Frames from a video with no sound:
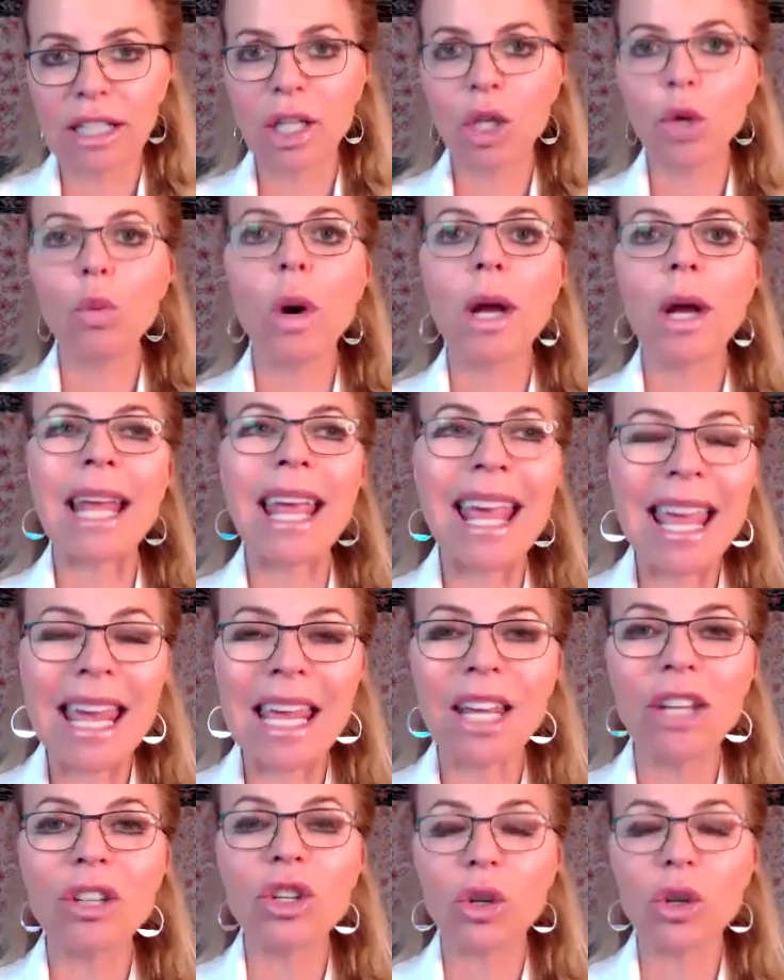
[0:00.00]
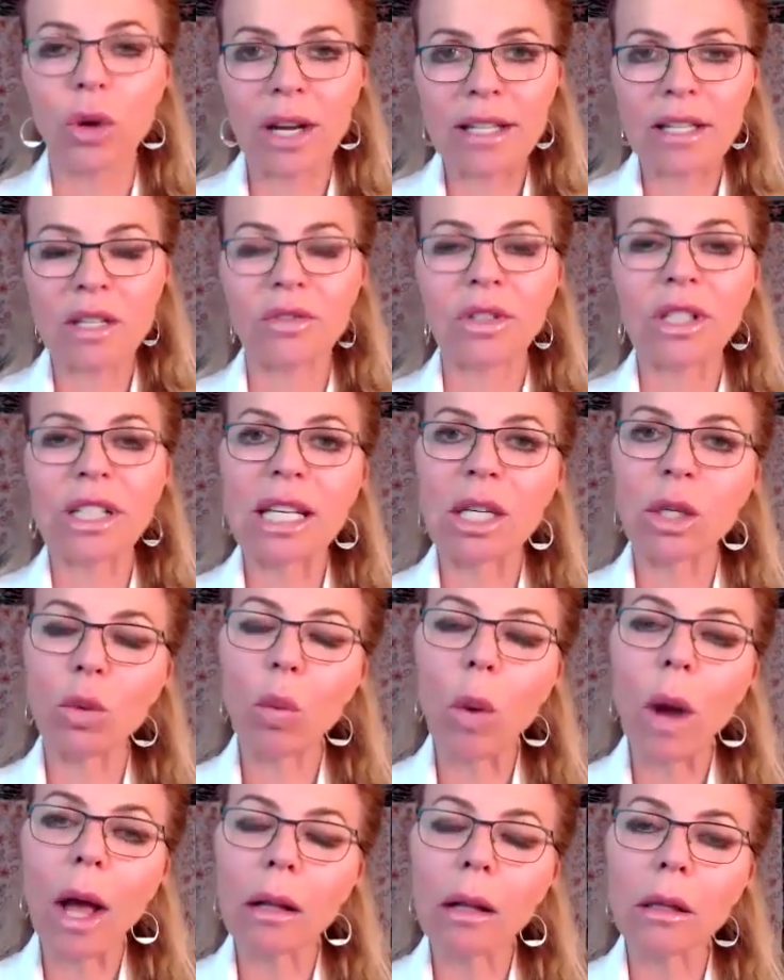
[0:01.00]
You want to age gracefully and
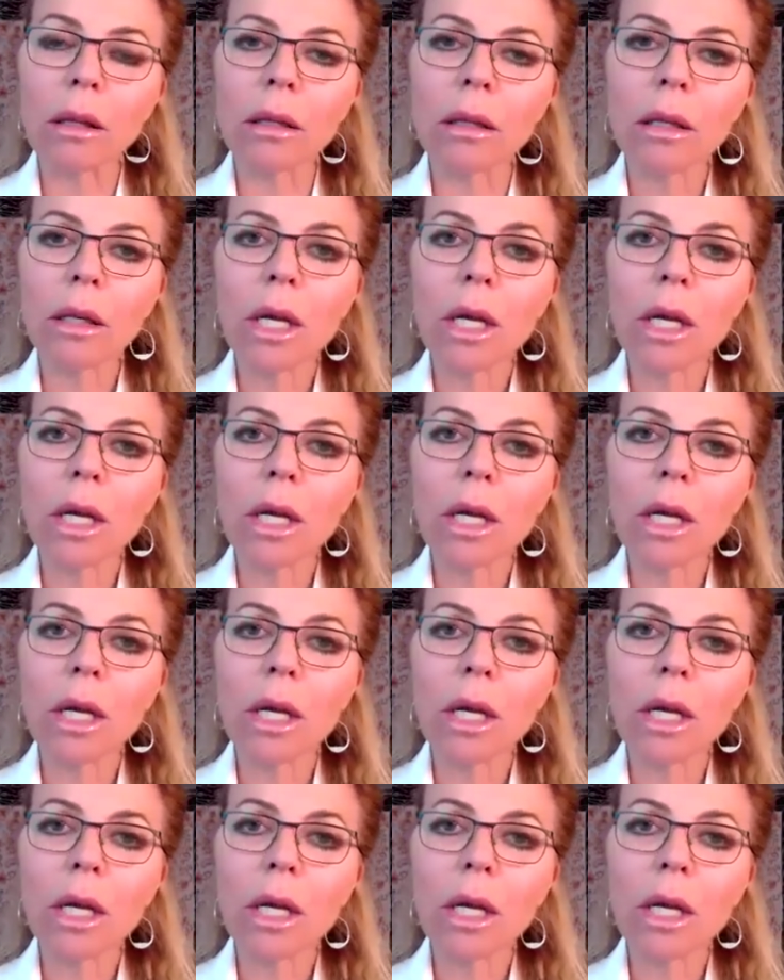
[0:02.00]
well.